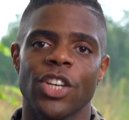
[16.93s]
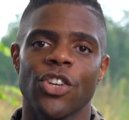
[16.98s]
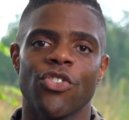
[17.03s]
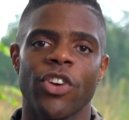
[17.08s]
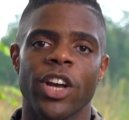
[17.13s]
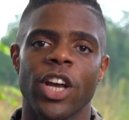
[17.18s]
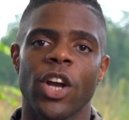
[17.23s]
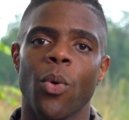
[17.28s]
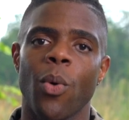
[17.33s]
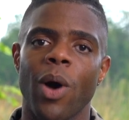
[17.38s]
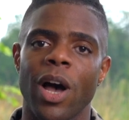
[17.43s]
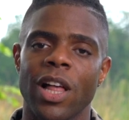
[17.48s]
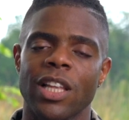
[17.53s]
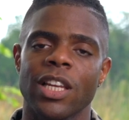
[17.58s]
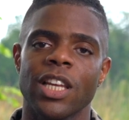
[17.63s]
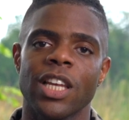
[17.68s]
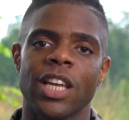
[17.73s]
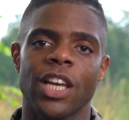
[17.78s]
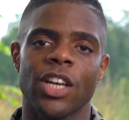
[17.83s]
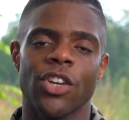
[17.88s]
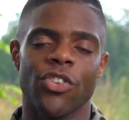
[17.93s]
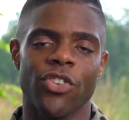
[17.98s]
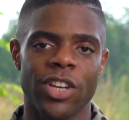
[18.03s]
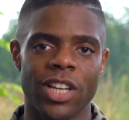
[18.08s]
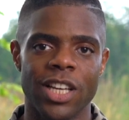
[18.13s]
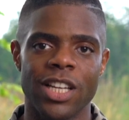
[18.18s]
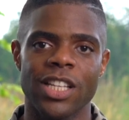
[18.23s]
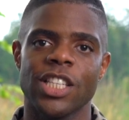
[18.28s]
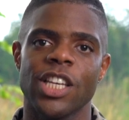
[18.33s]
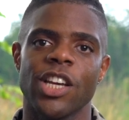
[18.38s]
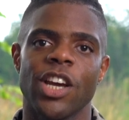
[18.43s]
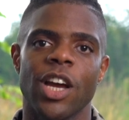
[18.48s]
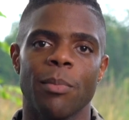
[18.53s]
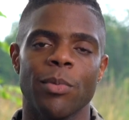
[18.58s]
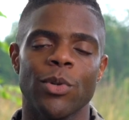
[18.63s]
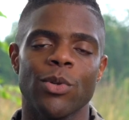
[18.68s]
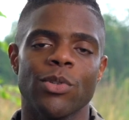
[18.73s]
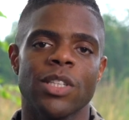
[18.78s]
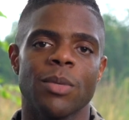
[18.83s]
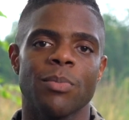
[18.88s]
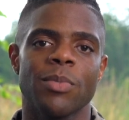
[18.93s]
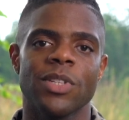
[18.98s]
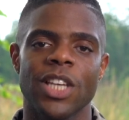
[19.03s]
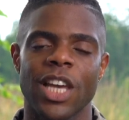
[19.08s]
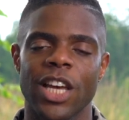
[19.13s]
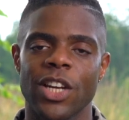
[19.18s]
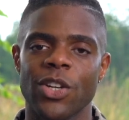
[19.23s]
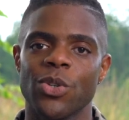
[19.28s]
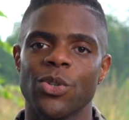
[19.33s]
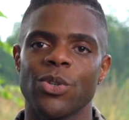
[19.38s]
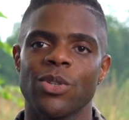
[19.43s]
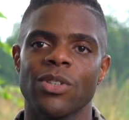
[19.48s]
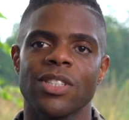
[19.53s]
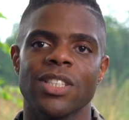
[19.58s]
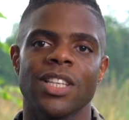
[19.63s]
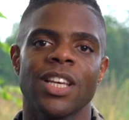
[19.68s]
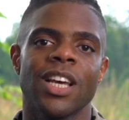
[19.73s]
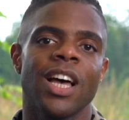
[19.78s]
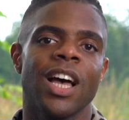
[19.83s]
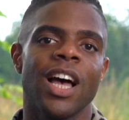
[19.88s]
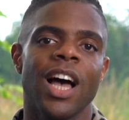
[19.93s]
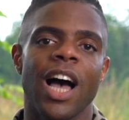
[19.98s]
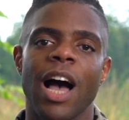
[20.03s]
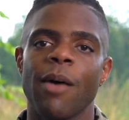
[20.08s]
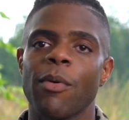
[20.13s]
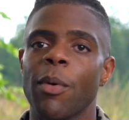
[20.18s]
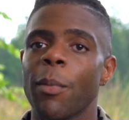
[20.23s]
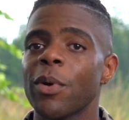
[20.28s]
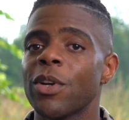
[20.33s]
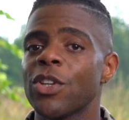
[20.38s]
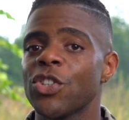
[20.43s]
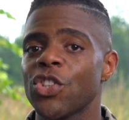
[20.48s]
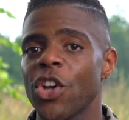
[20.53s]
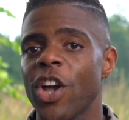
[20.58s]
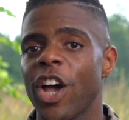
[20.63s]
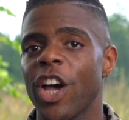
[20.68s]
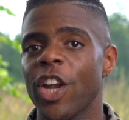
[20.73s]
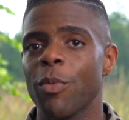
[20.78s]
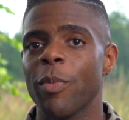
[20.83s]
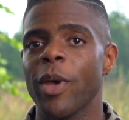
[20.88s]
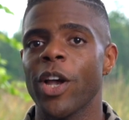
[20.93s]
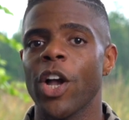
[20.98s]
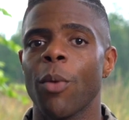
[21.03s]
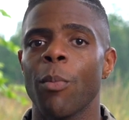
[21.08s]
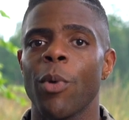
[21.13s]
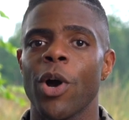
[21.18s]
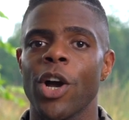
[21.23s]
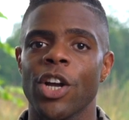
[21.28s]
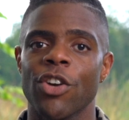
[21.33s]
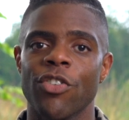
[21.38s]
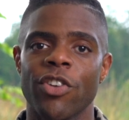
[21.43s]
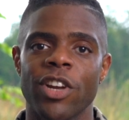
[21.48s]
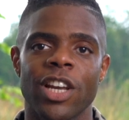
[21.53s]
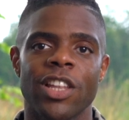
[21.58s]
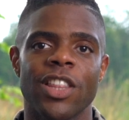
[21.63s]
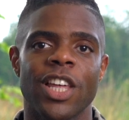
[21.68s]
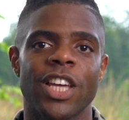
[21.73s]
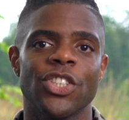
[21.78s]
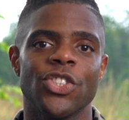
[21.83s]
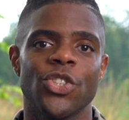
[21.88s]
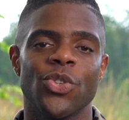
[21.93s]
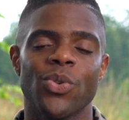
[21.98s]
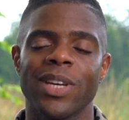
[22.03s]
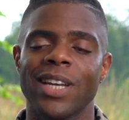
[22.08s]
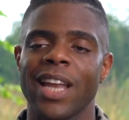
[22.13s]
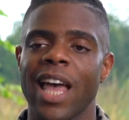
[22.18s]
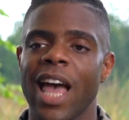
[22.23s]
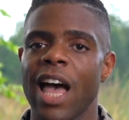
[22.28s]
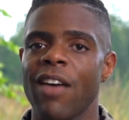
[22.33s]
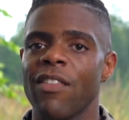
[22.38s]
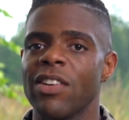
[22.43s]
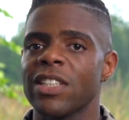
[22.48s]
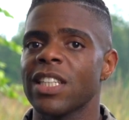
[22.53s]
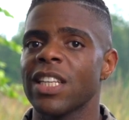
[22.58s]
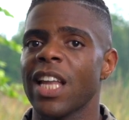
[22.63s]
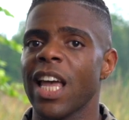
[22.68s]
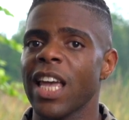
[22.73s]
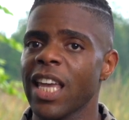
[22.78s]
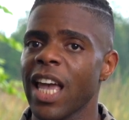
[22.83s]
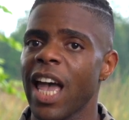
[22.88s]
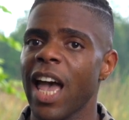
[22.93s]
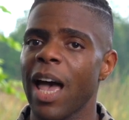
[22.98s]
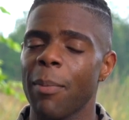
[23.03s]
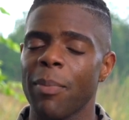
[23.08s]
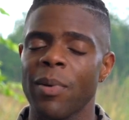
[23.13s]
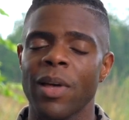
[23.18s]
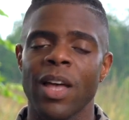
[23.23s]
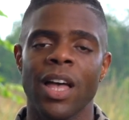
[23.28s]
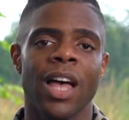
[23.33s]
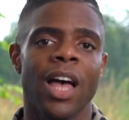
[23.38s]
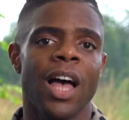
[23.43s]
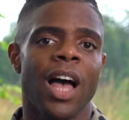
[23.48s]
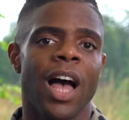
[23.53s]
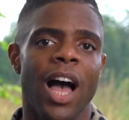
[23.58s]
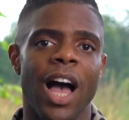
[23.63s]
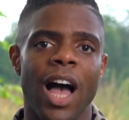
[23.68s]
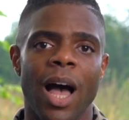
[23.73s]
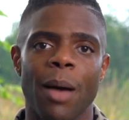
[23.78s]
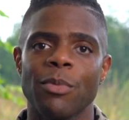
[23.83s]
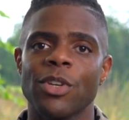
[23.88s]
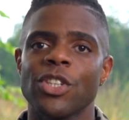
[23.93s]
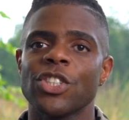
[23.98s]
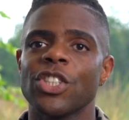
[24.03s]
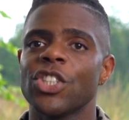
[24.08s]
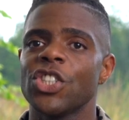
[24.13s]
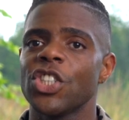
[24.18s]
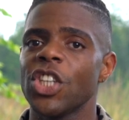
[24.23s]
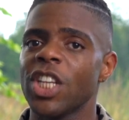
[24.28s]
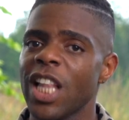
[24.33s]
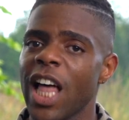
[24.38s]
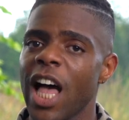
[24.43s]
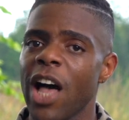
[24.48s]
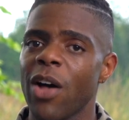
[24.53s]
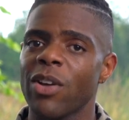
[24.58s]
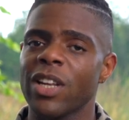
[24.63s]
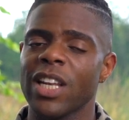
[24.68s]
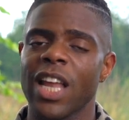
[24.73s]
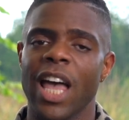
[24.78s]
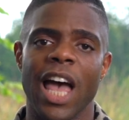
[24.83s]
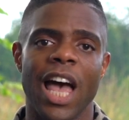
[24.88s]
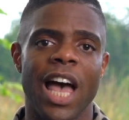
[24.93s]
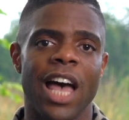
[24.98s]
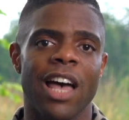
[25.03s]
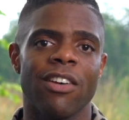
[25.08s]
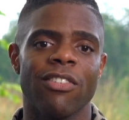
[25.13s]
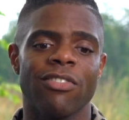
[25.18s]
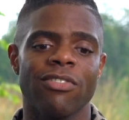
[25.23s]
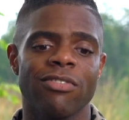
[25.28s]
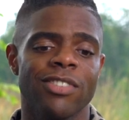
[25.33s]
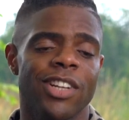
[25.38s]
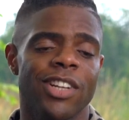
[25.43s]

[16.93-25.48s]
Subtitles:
great quality ingredients here at Botanicals, I'm going to show you how to make a margarita that you can have as a nightcap, just to chill out and have